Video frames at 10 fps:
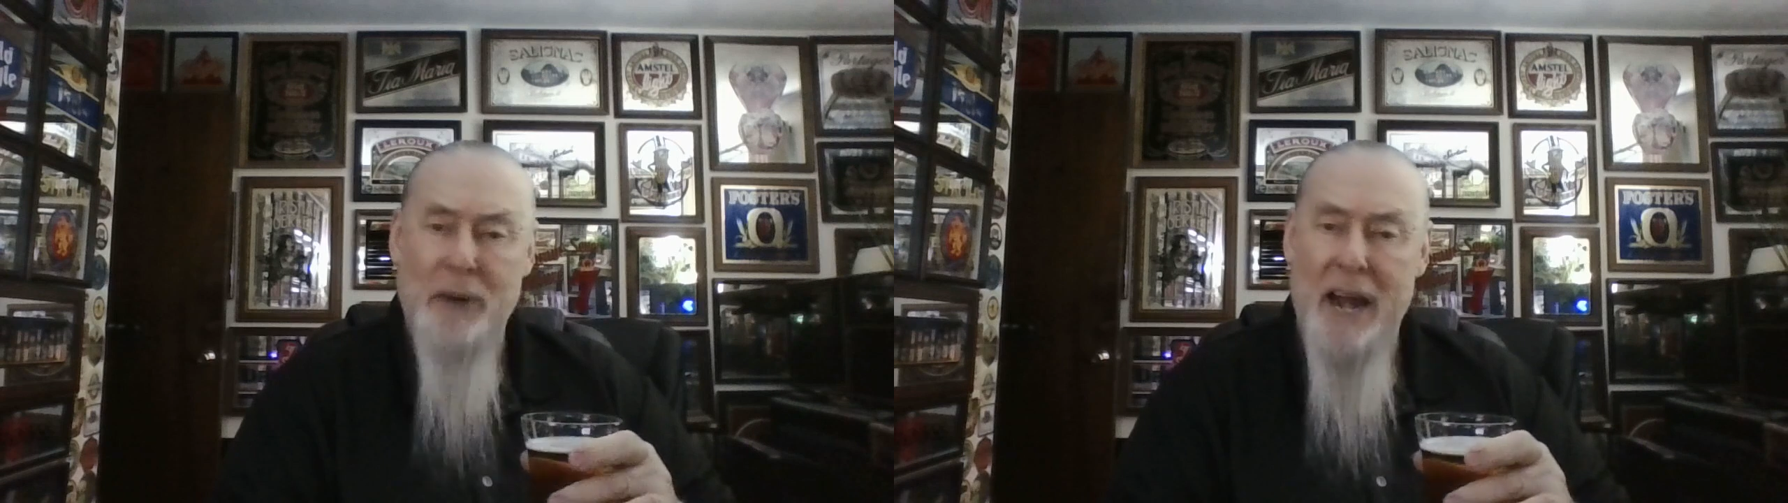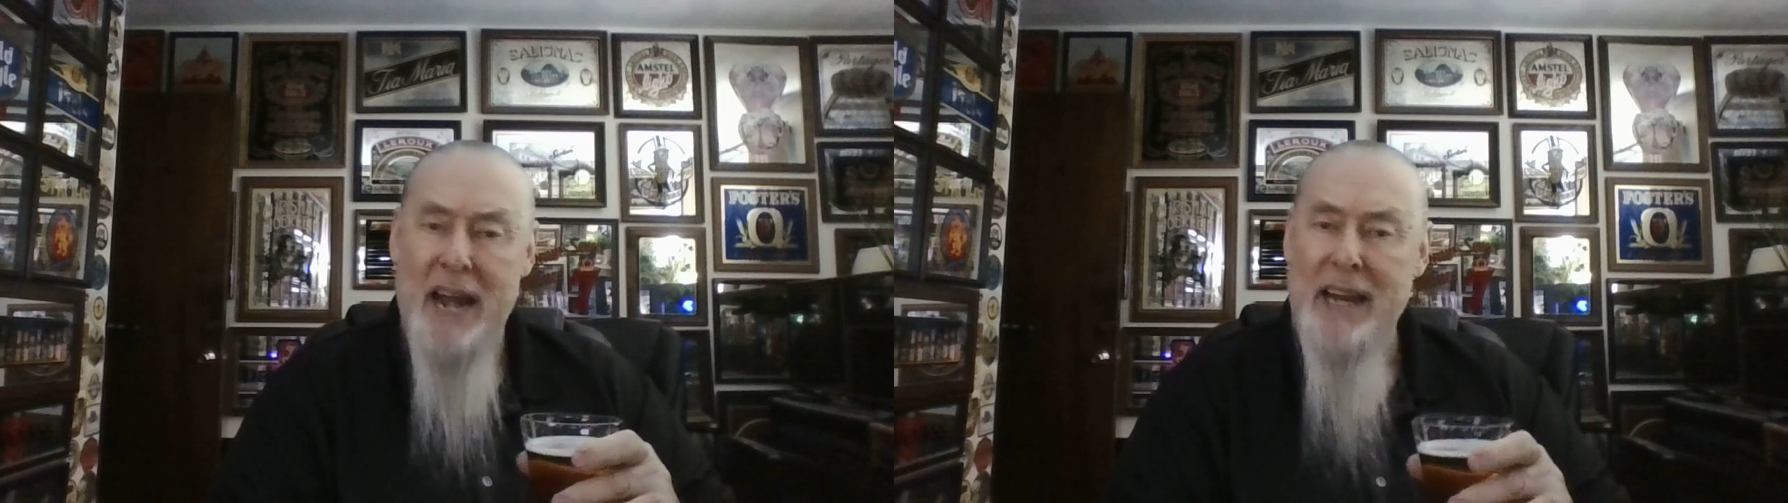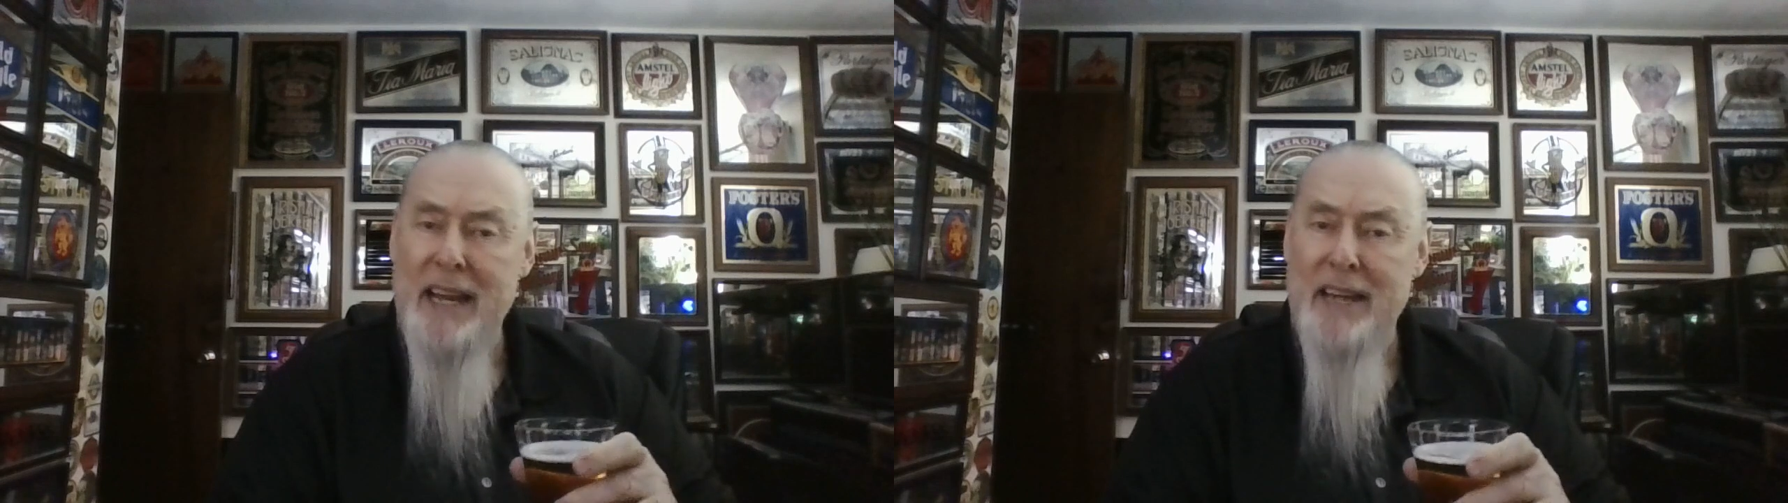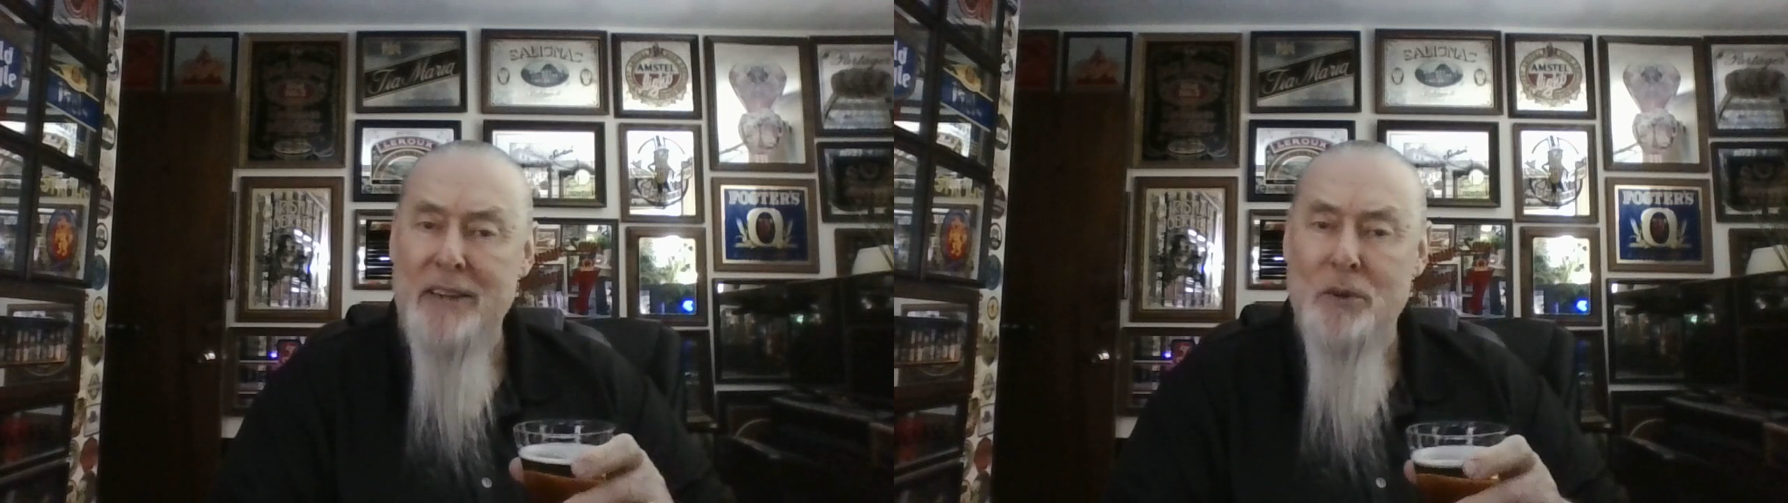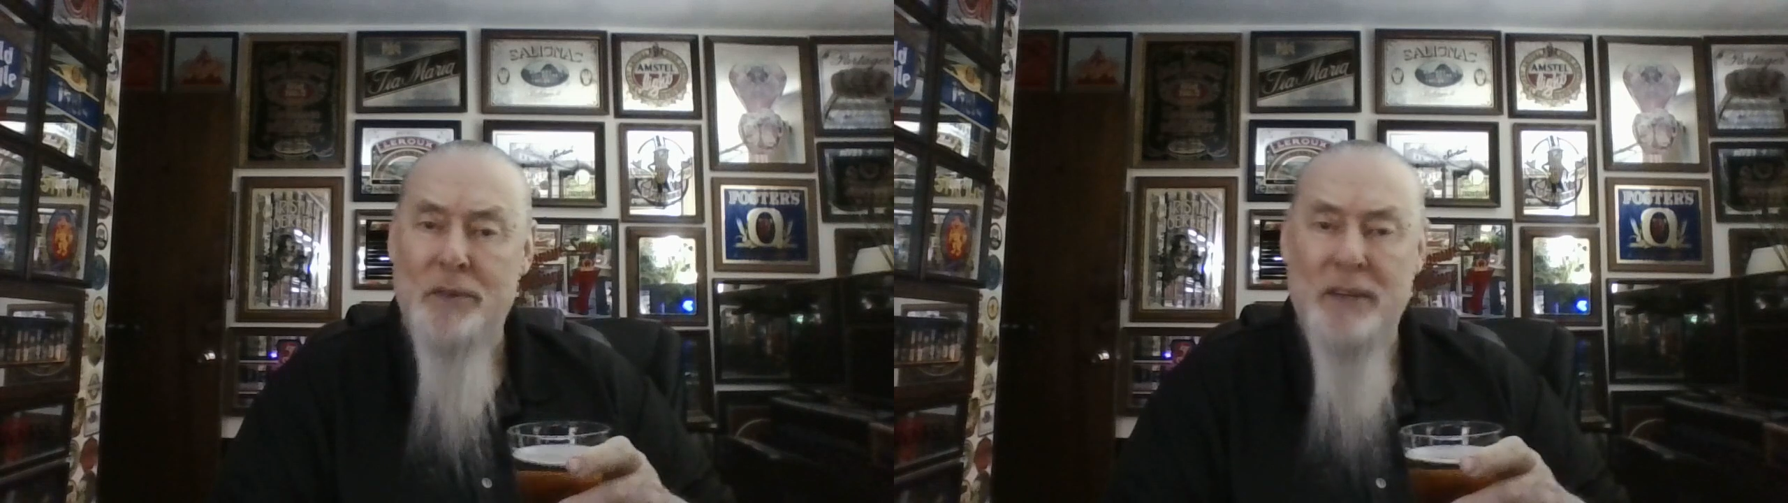prank. I
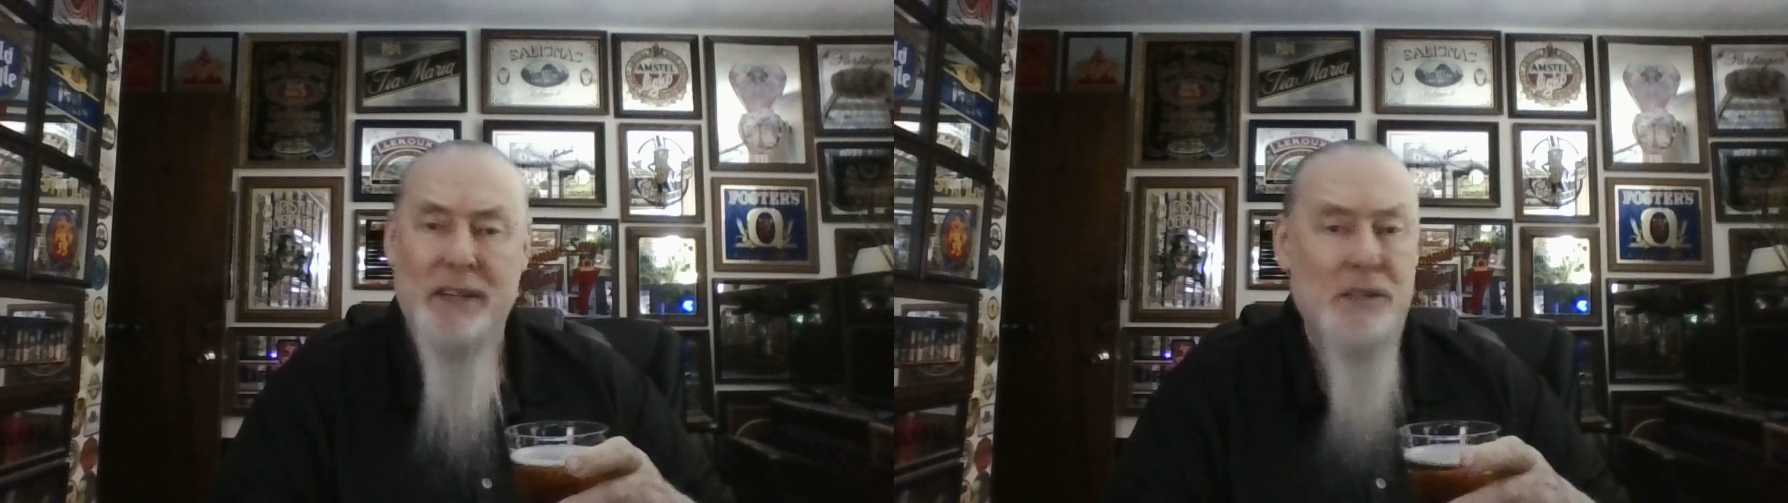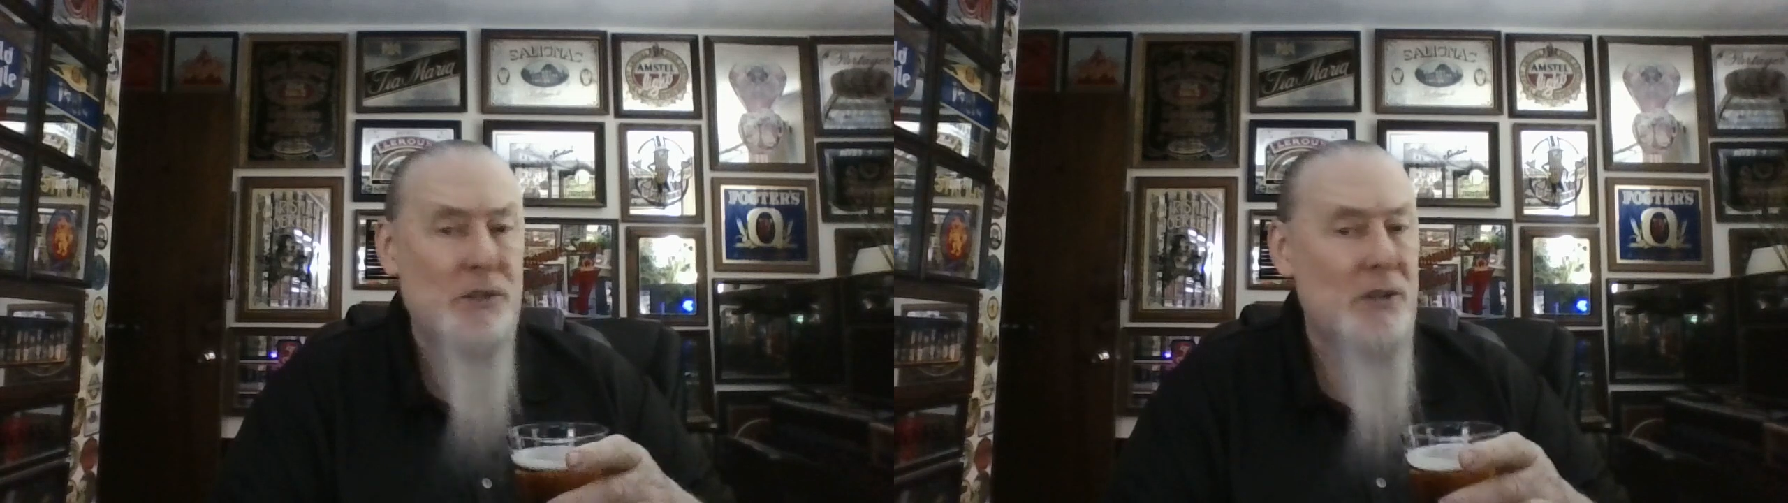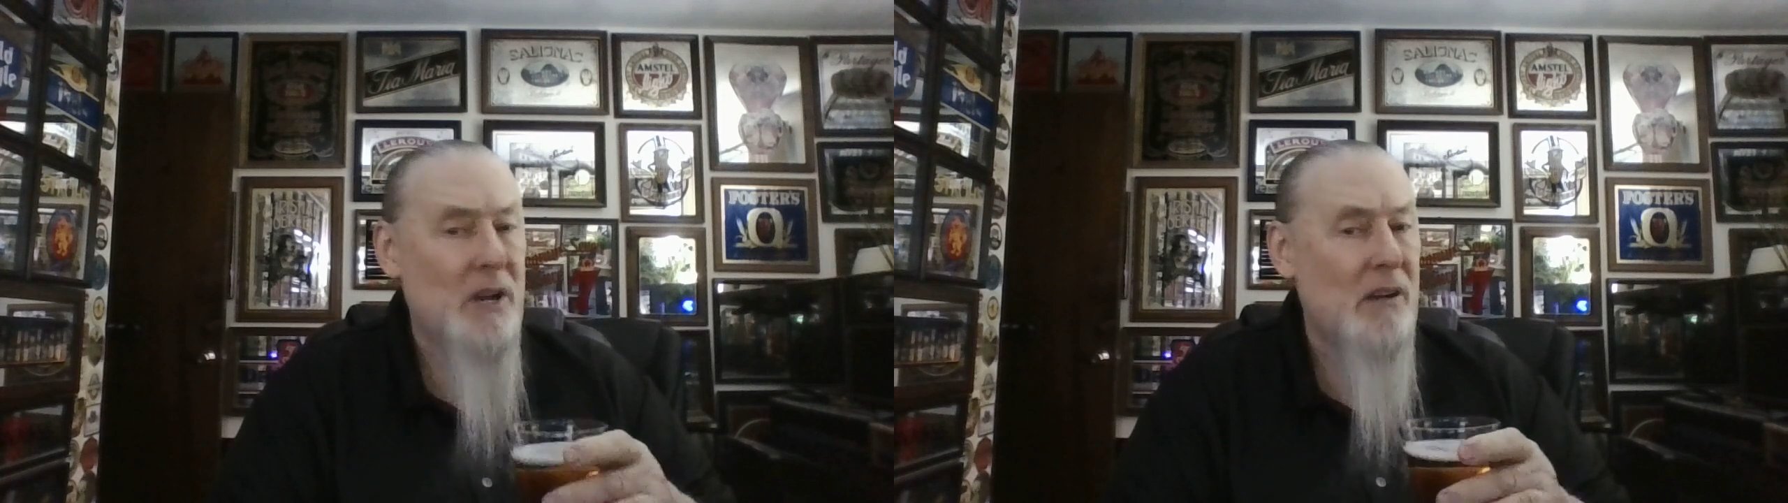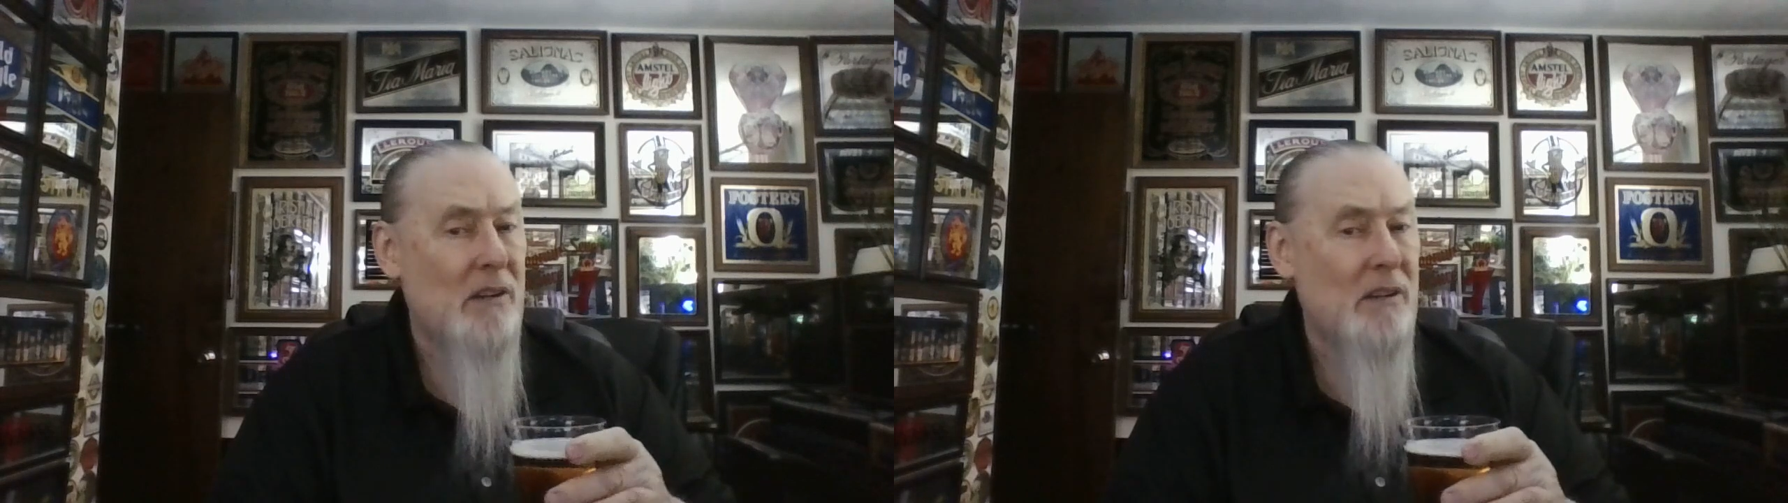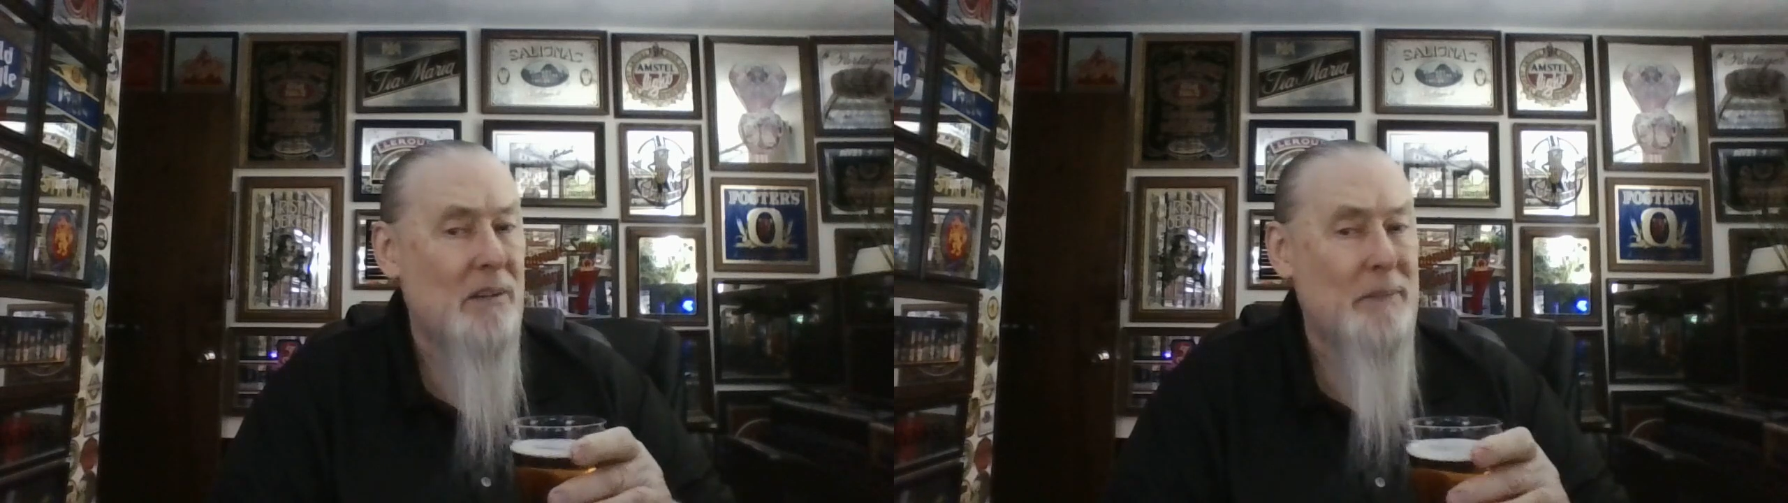don't know if that's a joke,